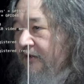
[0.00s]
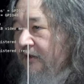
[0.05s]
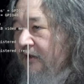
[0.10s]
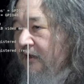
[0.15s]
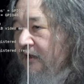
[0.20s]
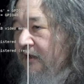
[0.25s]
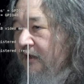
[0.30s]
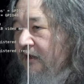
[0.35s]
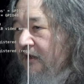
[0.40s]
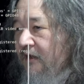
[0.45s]

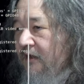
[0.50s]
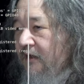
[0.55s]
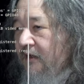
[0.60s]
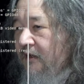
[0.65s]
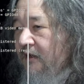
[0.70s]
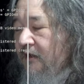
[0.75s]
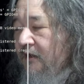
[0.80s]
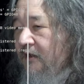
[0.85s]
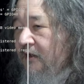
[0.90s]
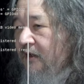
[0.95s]

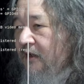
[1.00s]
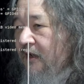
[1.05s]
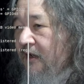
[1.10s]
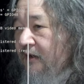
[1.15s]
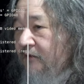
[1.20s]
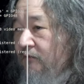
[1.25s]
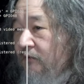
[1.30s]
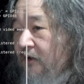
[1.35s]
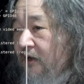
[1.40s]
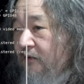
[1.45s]
uh,
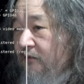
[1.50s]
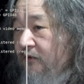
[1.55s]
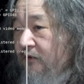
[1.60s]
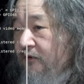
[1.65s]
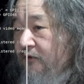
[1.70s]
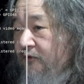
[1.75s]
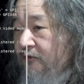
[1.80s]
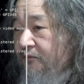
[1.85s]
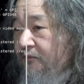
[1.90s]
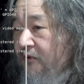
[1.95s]
I, I wrote
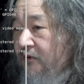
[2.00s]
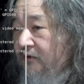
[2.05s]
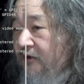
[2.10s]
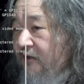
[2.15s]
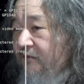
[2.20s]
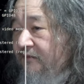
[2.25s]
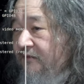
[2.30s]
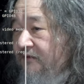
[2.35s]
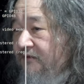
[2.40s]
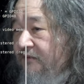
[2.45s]
a new
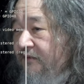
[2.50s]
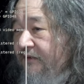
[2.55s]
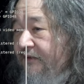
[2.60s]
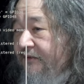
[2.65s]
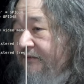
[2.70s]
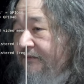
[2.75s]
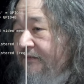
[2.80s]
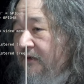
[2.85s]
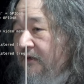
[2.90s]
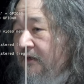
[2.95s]
program this week.
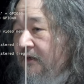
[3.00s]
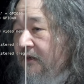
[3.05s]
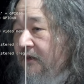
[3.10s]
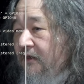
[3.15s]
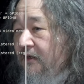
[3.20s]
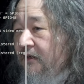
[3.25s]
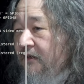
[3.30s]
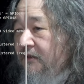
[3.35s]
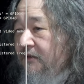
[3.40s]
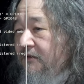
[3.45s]

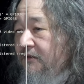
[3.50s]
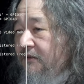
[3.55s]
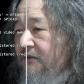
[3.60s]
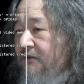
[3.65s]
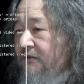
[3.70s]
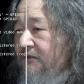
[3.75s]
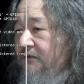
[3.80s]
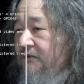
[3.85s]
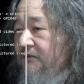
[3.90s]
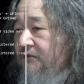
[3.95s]
Uh,
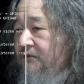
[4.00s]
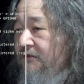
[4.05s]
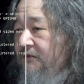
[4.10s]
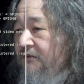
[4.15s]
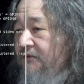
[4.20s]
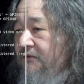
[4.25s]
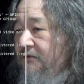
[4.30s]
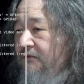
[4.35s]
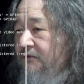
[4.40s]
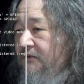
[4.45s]
T2,
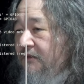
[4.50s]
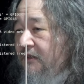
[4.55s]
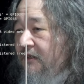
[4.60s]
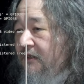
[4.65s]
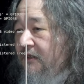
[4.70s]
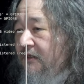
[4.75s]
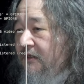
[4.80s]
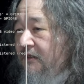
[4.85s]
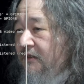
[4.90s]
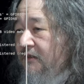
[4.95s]
T2
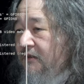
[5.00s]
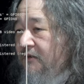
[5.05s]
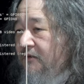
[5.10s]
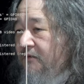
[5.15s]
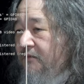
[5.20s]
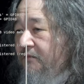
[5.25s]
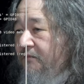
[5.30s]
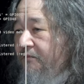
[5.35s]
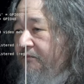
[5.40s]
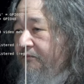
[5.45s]

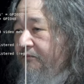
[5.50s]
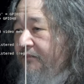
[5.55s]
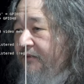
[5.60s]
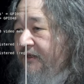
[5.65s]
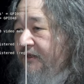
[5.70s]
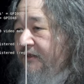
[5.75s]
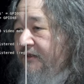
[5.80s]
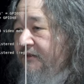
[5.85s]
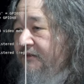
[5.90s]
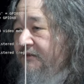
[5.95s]
tile,
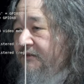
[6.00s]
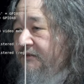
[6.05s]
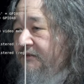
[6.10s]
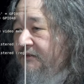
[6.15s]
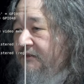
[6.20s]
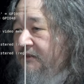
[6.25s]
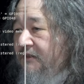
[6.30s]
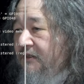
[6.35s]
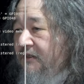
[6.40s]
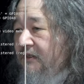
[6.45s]

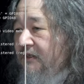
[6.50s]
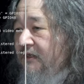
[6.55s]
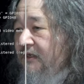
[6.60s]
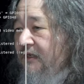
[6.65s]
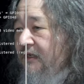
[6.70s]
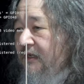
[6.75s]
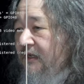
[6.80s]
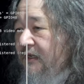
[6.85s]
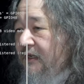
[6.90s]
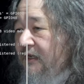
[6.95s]
base,
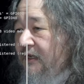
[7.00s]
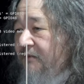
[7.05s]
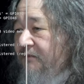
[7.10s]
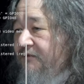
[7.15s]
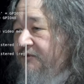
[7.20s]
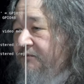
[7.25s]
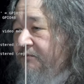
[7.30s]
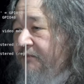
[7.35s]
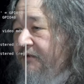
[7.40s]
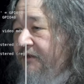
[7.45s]

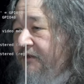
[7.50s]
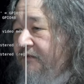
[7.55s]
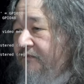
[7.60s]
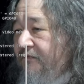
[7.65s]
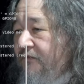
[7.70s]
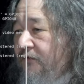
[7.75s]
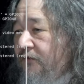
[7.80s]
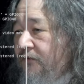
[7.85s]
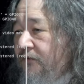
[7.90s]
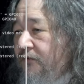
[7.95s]
apps,
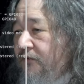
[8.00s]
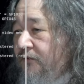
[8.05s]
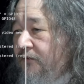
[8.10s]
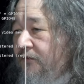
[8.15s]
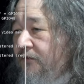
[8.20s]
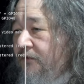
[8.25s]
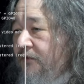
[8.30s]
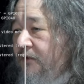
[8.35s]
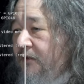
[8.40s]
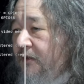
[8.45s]

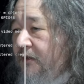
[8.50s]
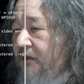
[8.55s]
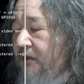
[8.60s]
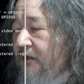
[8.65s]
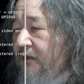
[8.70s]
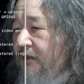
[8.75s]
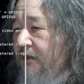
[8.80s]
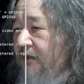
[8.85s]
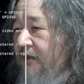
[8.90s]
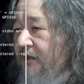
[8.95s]
pview.
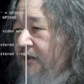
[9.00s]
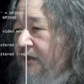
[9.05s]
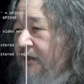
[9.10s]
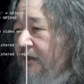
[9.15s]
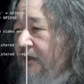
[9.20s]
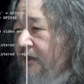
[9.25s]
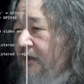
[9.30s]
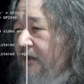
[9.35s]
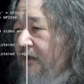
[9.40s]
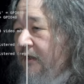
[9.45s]

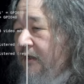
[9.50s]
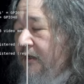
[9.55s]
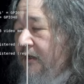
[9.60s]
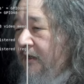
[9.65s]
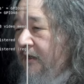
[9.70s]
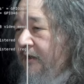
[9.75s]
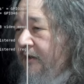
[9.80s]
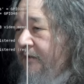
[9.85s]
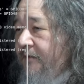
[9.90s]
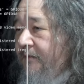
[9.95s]
Uh,
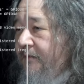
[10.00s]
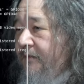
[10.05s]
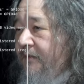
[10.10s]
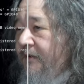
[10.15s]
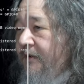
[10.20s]
um,